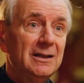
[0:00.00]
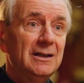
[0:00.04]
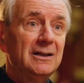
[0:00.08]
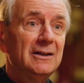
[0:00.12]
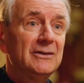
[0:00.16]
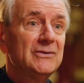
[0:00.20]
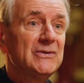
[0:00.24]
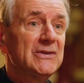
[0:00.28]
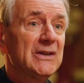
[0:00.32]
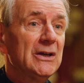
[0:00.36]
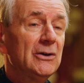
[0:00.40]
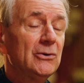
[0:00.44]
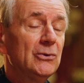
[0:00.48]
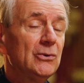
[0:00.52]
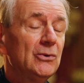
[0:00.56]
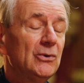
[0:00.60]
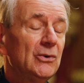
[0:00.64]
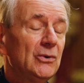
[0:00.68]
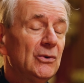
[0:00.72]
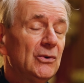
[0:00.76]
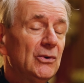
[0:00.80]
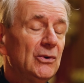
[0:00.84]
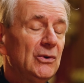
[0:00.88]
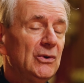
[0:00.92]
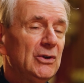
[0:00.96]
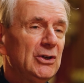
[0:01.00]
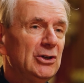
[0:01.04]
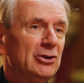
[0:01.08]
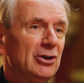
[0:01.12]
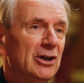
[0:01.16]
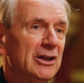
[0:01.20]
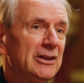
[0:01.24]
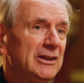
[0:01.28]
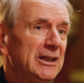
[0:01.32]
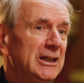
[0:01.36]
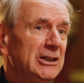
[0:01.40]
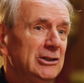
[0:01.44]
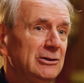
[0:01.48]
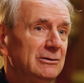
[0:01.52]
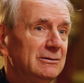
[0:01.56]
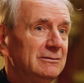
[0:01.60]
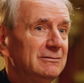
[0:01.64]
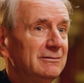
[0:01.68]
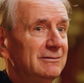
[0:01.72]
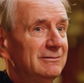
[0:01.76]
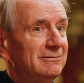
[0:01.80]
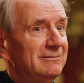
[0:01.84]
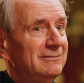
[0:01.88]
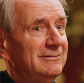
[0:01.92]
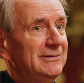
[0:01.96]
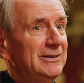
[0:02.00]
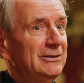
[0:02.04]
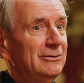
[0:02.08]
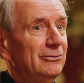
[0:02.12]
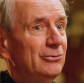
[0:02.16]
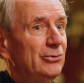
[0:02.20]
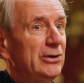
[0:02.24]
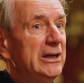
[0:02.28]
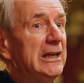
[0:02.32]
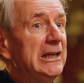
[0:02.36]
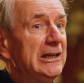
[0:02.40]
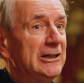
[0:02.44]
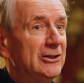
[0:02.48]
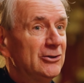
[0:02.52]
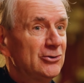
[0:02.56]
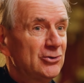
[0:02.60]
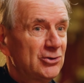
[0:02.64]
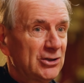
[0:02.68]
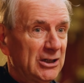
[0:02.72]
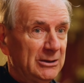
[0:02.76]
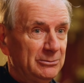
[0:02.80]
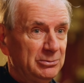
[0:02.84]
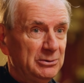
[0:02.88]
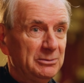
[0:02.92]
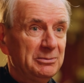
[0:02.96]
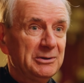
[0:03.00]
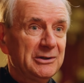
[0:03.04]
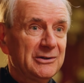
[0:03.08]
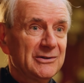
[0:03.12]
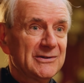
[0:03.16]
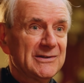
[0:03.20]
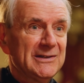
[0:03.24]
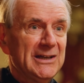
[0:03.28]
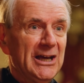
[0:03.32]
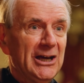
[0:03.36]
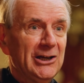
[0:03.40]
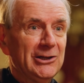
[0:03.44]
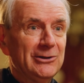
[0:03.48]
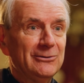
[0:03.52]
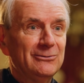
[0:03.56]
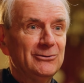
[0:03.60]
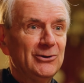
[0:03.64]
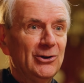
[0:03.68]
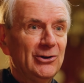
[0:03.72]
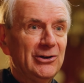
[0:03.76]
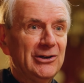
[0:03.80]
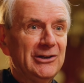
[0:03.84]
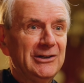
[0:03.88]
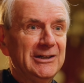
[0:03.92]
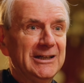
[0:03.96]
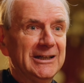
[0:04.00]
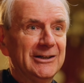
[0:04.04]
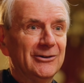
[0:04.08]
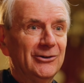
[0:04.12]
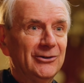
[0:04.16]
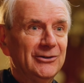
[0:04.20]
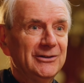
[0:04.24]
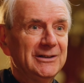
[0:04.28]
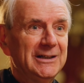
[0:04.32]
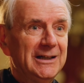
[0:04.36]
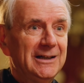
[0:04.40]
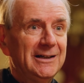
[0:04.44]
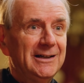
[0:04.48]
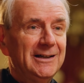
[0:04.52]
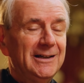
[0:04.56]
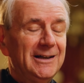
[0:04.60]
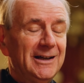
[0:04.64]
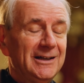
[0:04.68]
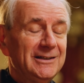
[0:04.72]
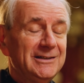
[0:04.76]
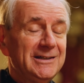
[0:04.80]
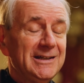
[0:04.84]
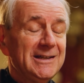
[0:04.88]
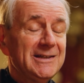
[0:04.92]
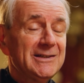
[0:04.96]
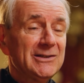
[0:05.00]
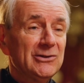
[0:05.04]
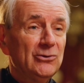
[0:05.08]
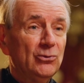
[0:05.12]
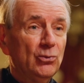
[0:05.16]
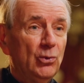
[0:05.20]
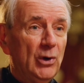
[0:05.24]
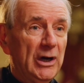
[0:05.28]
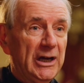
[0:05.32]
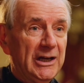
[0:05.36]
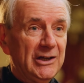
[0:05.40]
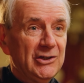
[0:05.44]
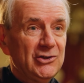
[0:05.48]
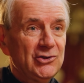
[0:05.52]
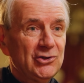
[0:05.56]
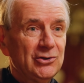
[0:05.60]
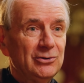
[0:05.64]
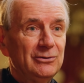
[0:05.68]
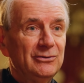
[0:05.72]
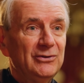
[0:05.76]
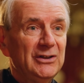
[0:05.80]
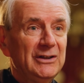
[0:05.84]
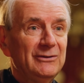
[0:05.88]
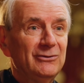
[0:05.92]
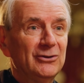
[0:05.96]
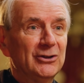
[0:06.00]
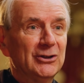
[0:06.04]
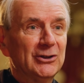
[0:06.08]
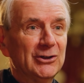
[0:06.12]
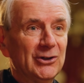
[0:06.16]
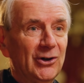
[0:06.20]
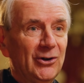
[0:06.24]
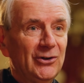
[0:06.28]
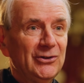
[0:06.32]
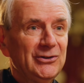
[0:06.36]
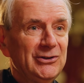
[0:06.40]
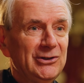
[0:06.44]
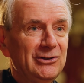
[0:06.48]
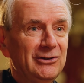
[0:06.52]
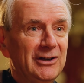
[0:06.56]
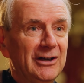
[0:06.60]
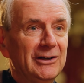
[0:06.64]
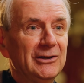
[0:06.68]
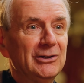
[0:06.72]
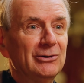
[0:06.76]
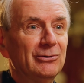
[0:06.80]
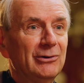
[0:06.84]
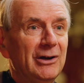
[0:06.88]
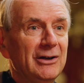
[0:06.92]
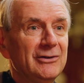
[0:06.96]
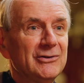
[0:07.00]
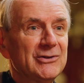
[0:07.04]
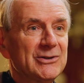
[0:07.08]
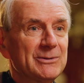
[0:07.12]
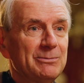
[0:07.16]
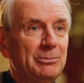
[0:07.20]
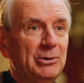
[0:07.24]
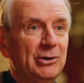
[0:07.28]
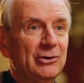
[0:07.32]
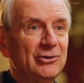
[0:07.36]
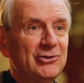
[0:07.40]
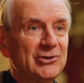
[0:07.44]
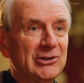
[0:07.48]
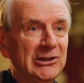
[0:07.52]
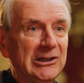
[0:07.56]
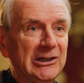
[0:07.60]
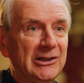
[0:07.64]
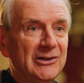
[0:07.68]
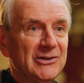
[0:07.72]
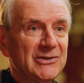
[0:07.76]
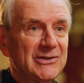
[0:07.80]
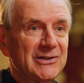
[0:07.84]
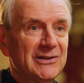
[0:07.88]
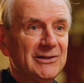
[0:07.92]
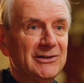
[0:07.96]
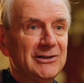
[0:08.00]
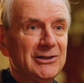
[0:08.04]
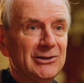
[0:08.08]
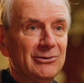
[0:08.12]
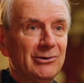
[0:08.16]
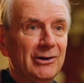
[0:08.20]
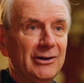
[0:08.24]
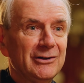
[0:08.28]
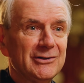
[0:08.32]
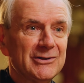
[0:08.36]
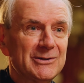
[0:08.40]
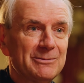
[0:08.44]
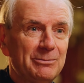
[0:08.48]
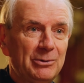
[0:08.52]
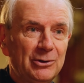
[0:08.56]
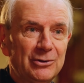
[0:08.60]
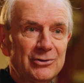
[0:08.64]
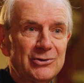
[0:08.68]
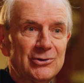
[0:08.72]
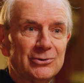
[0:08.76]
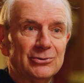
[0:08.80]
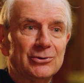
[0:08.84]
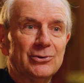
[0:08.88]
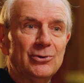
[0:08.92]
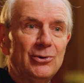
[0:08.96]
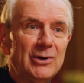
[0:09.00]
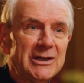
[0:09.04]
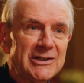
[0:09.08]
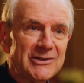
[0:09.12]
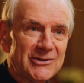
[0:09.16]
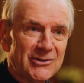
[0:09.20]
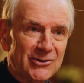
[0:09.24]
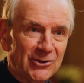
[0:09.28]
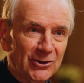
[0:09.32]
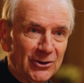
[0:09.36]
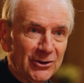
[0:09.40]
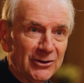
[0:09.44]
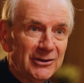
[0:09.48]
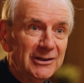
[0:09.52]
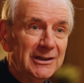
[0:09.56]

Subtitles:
So, and then you're really in trouble, because now you've not only got a decent wage, you've even got, your own spiritual answer to your own spiritual question